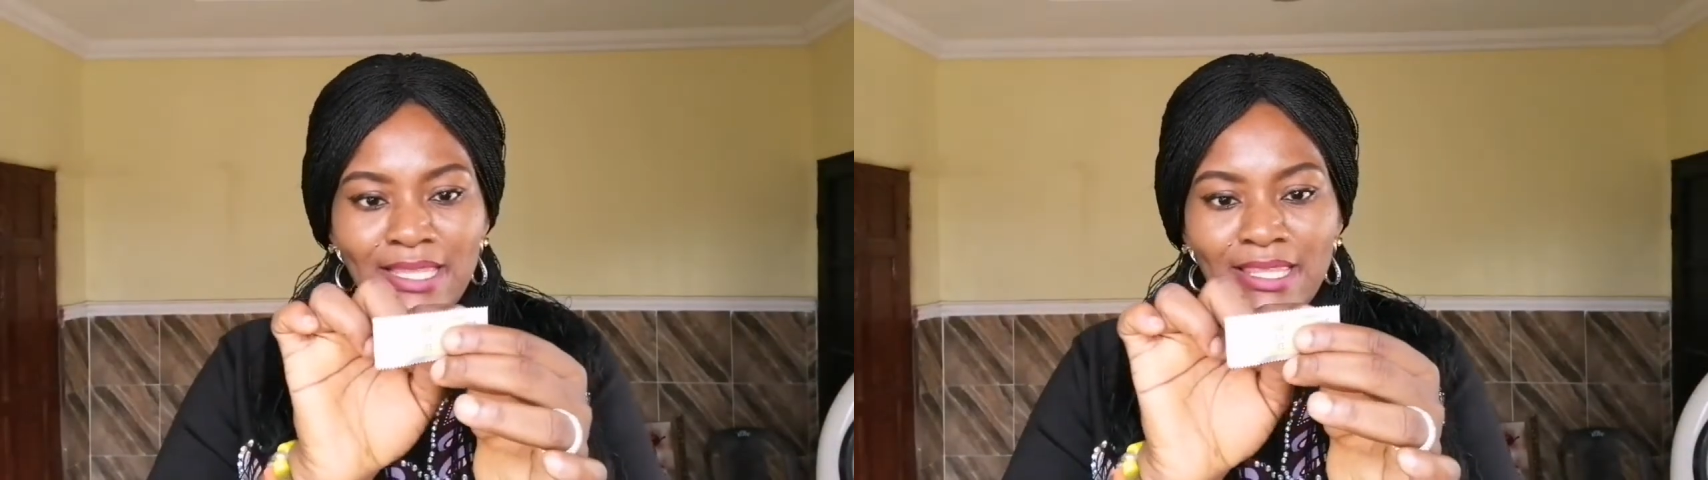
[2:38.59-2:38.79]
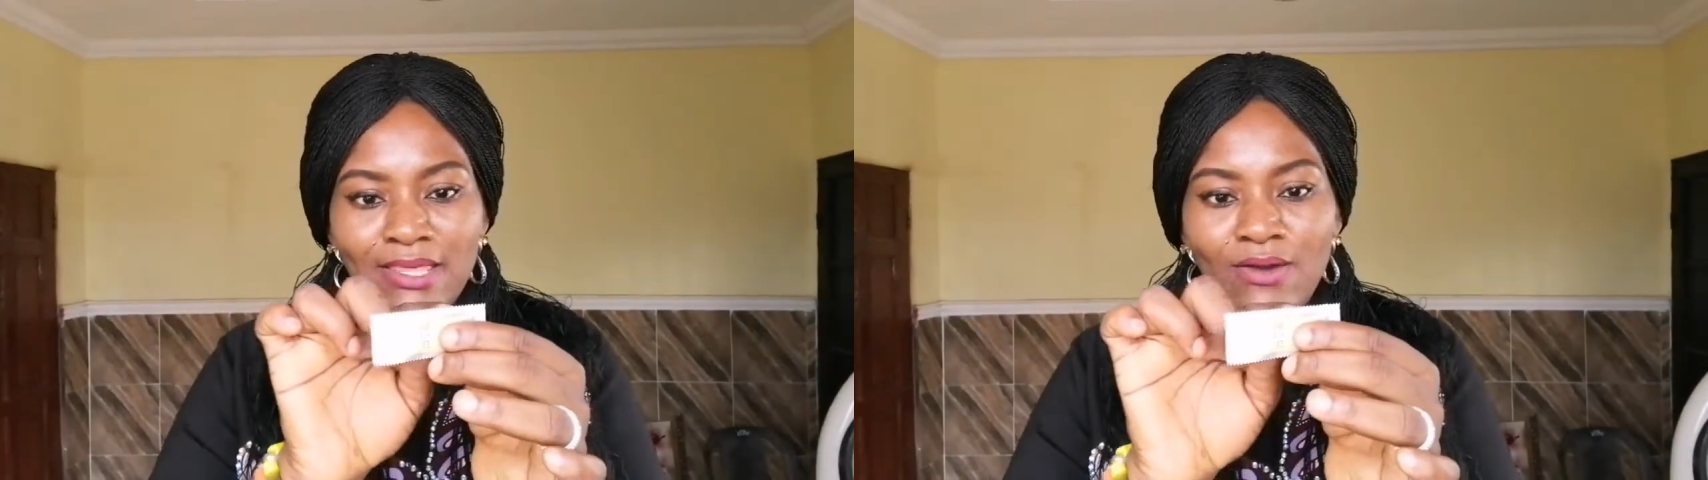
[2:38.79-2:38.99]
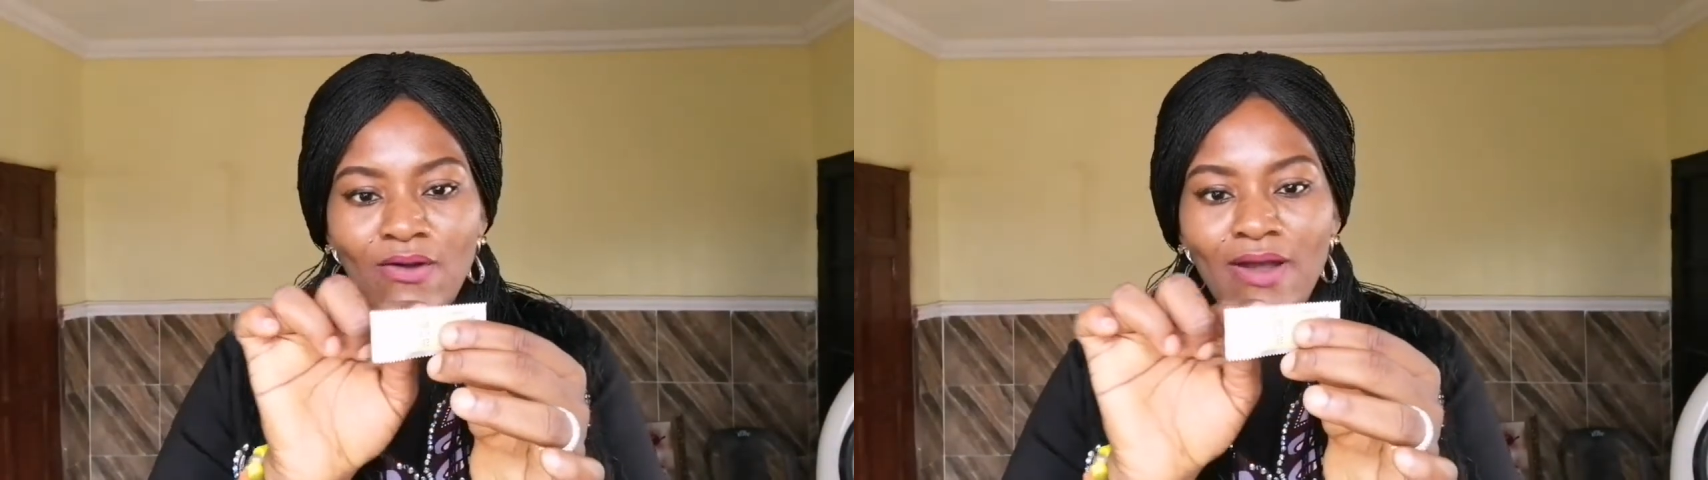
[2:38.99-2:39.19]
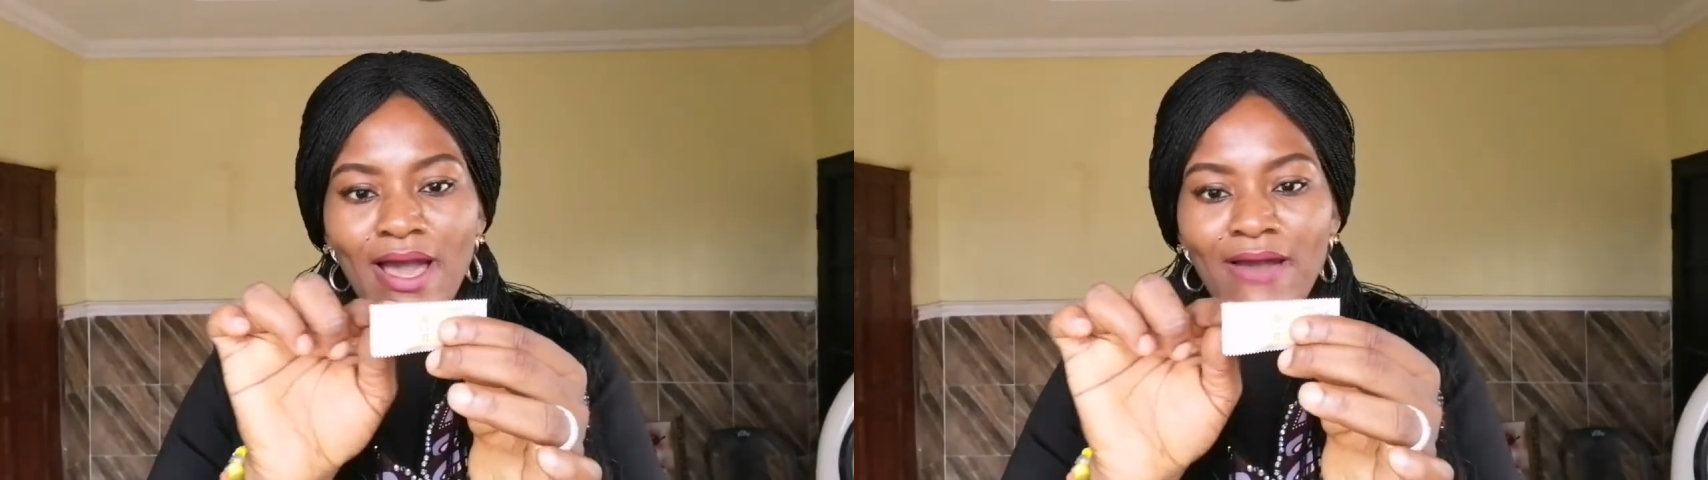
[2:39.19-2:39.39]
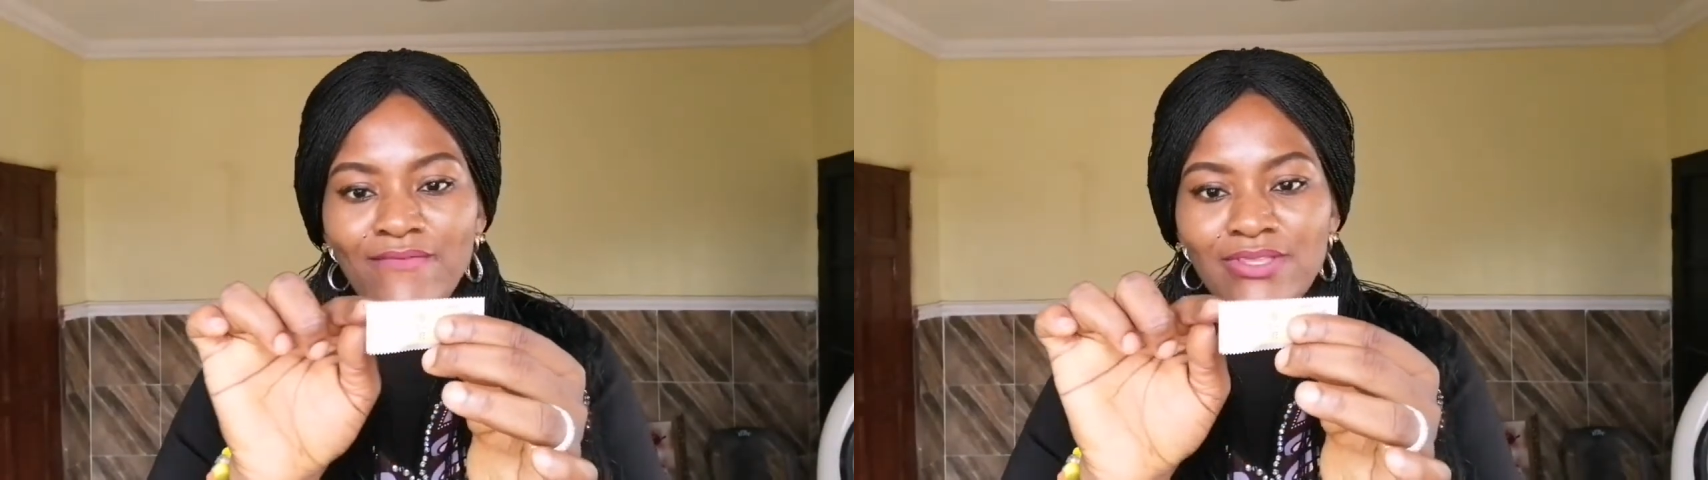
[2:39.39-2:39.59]
They all
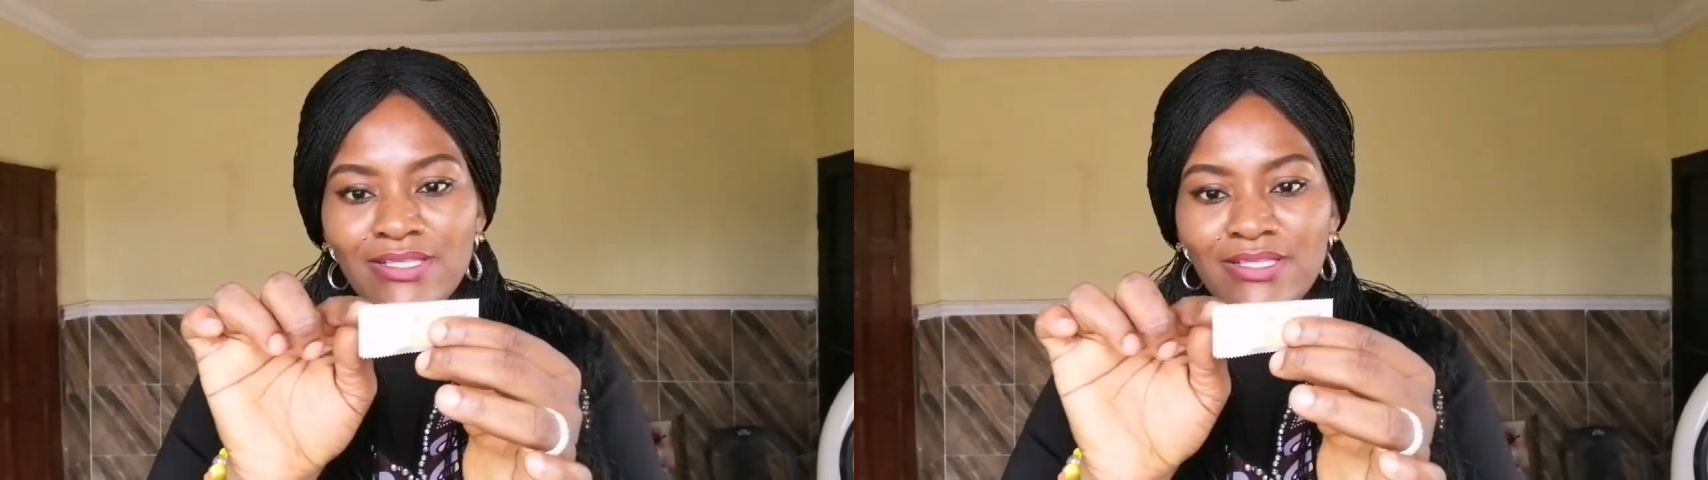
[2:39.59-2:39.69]
have the